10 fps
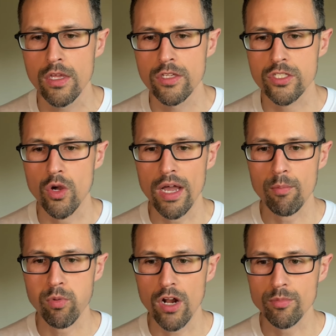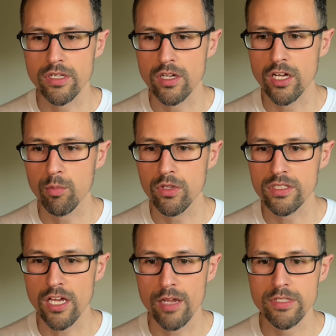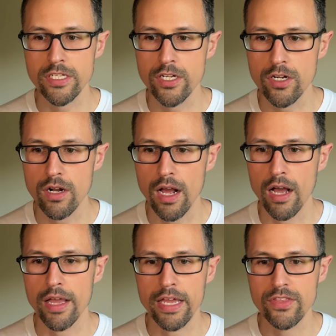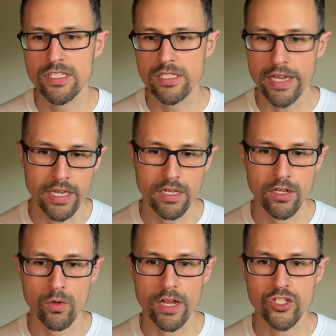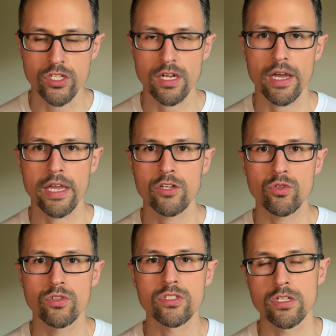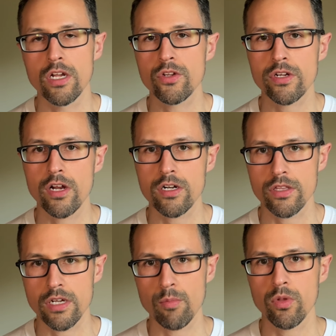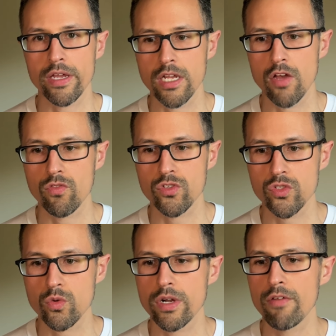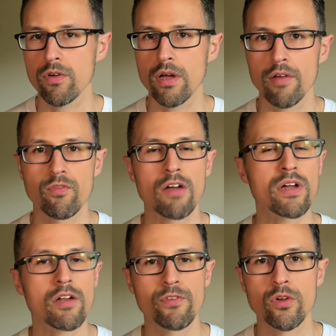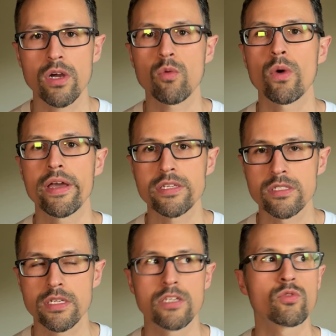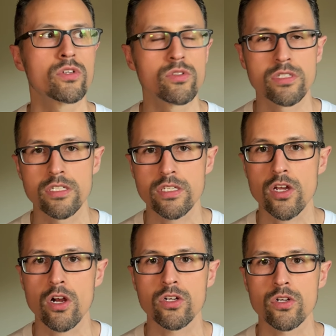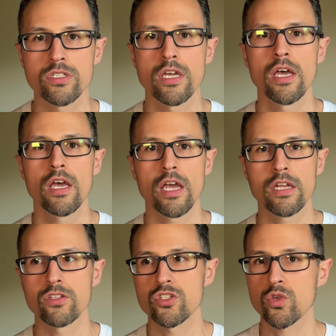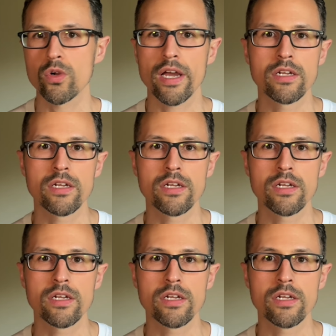So I prompted a couple of times here. In the second iteration, I introduced another character that I plan to have in the story. I've got to figure out ways to introduce these characters into the story.